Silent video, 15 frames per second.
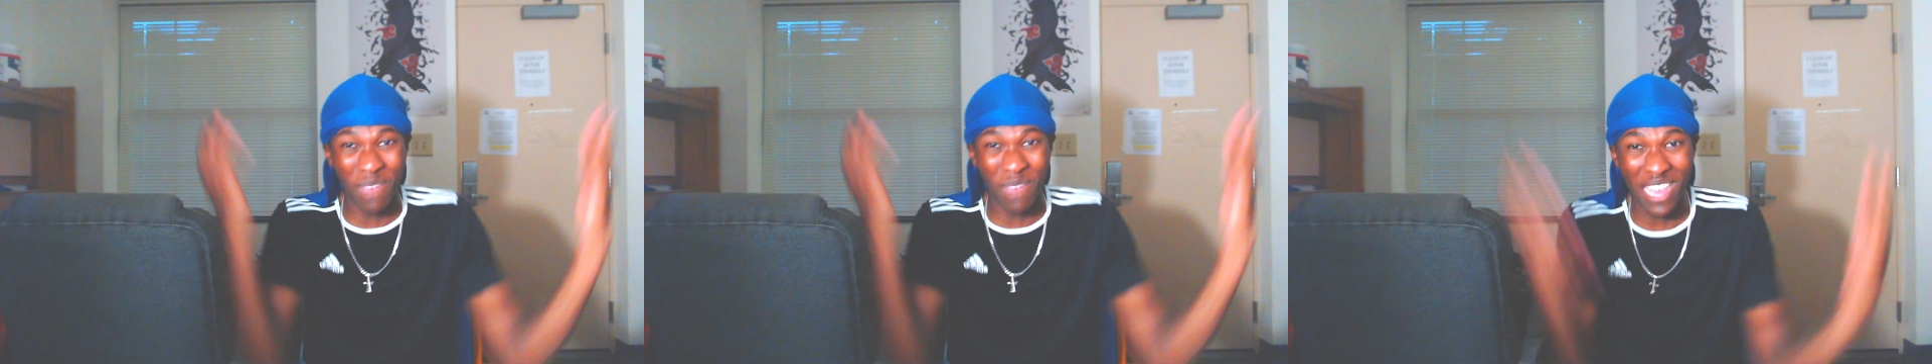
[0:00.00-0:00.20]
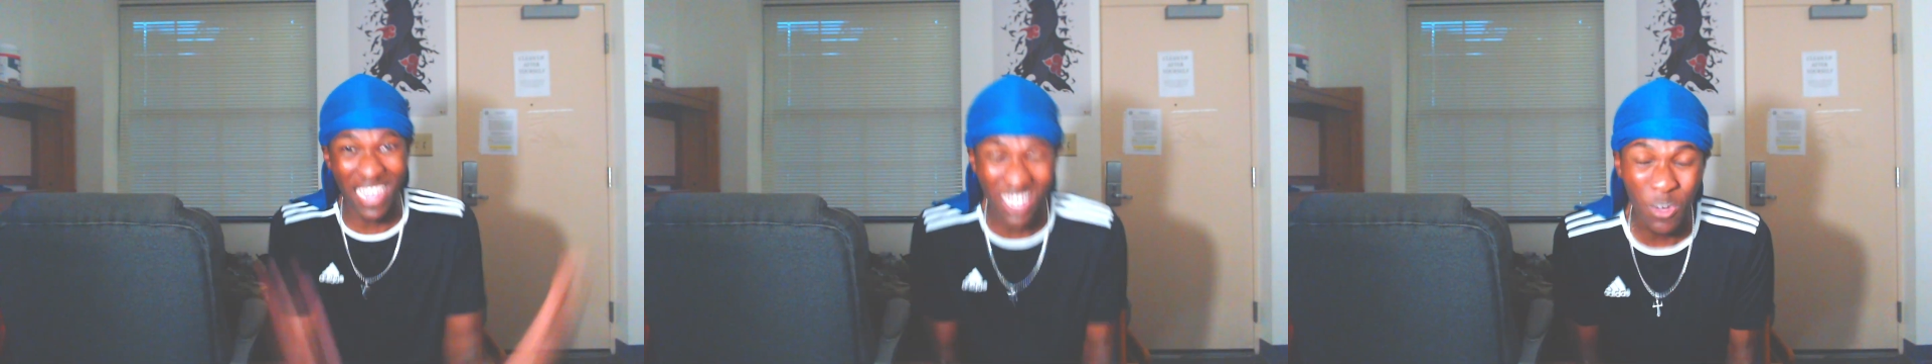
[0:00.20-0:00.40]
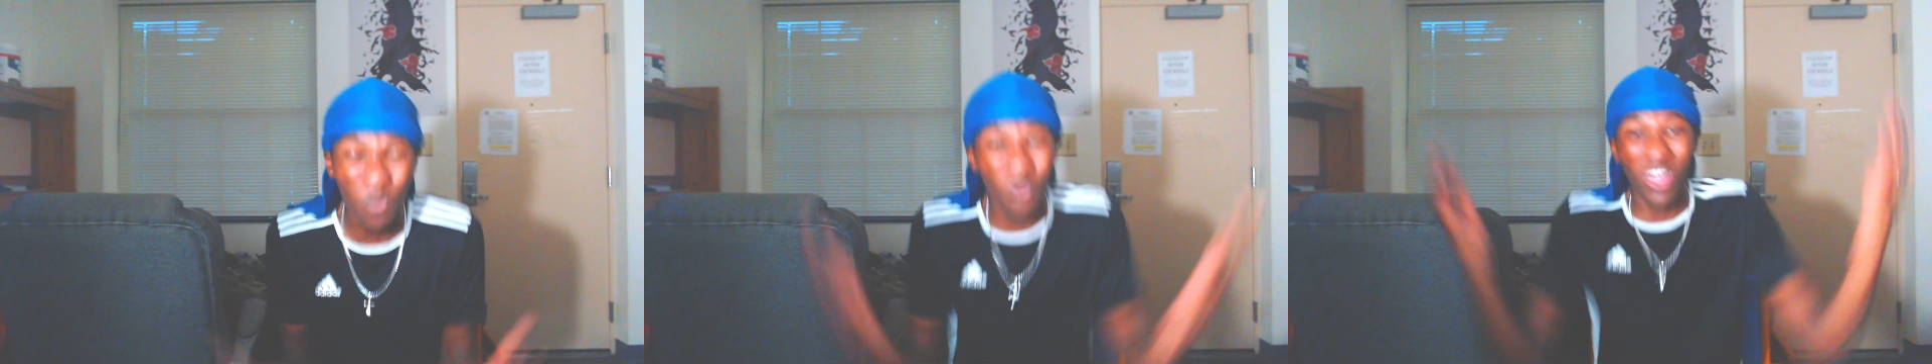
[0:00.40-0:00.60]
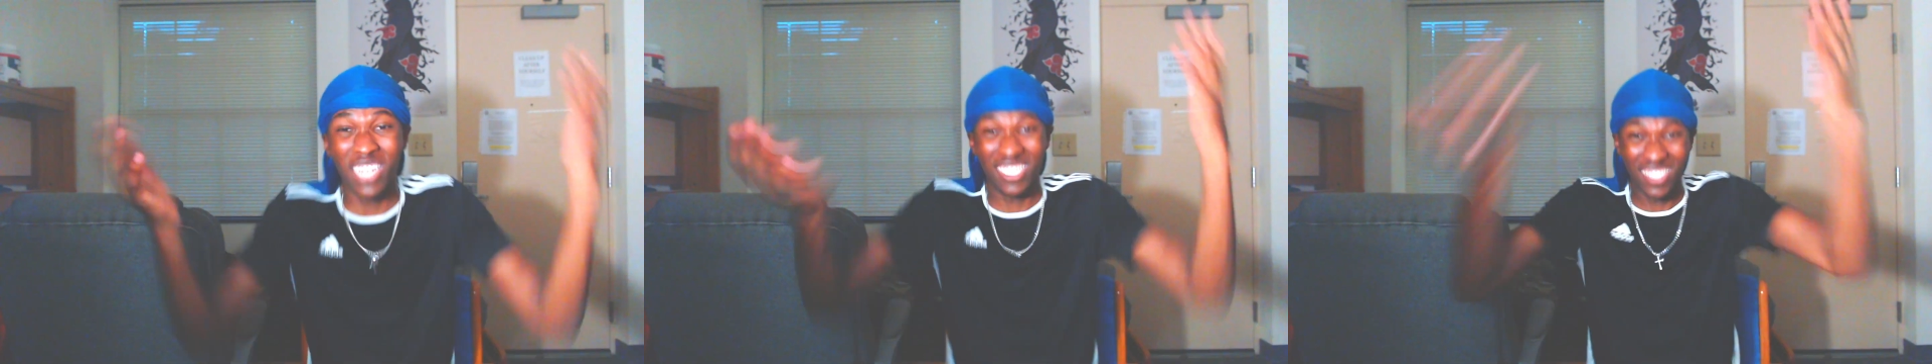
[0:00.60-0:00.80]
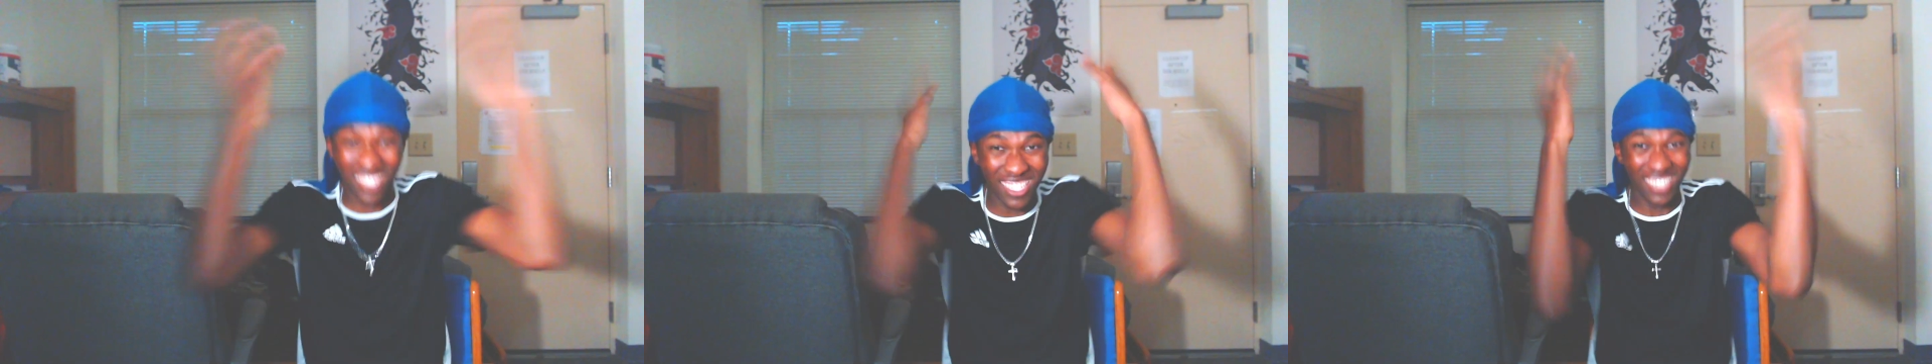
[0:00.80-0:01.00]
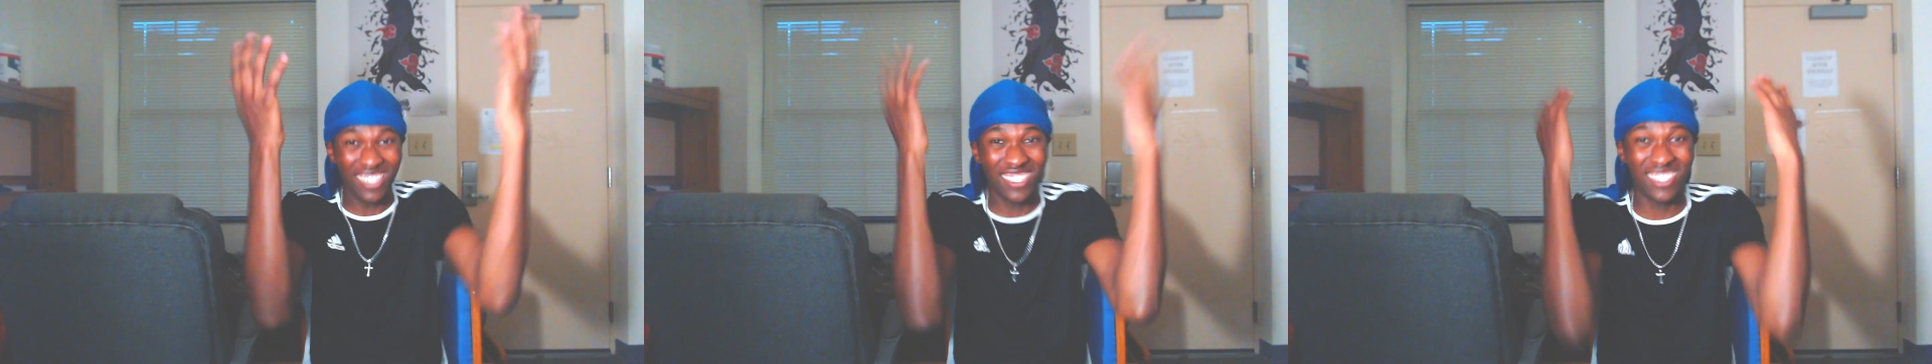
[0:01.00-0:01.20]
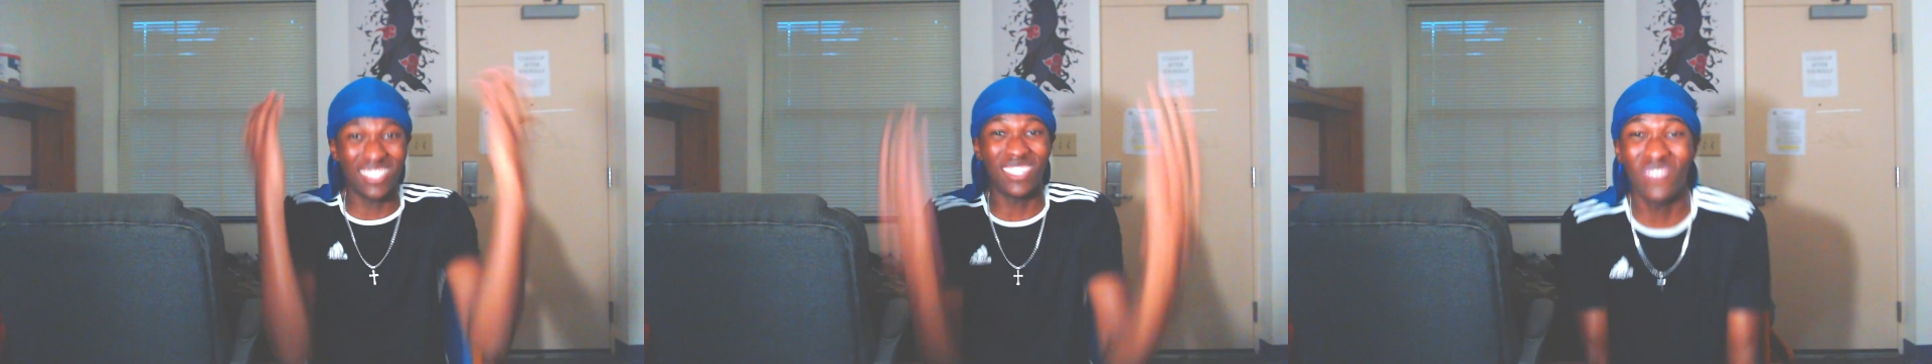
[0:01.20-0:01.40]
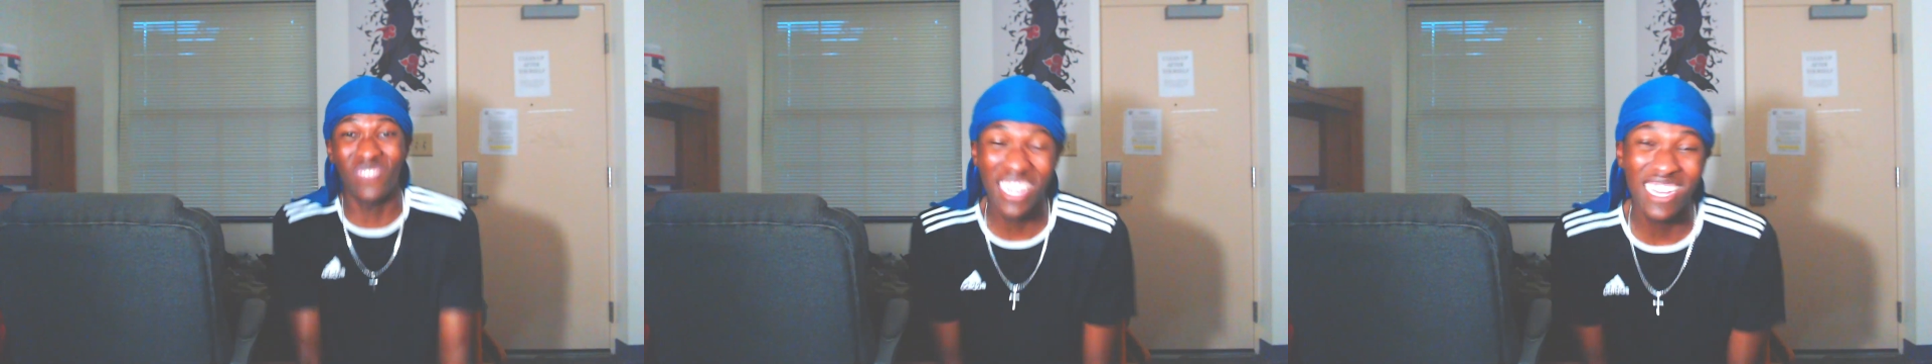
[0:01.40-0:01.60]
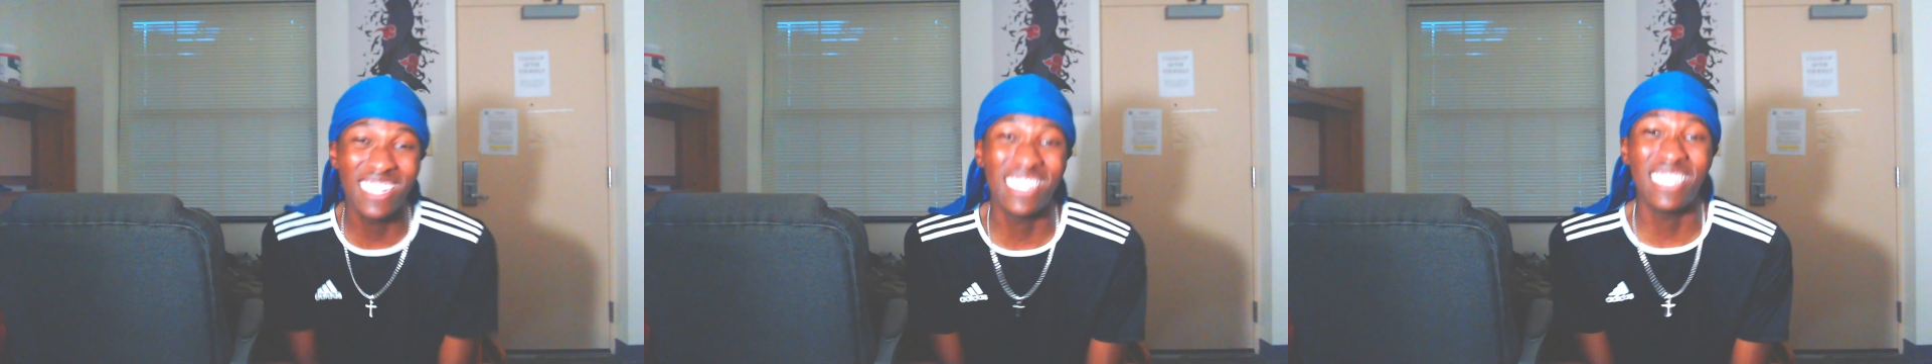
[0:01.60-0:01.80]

man,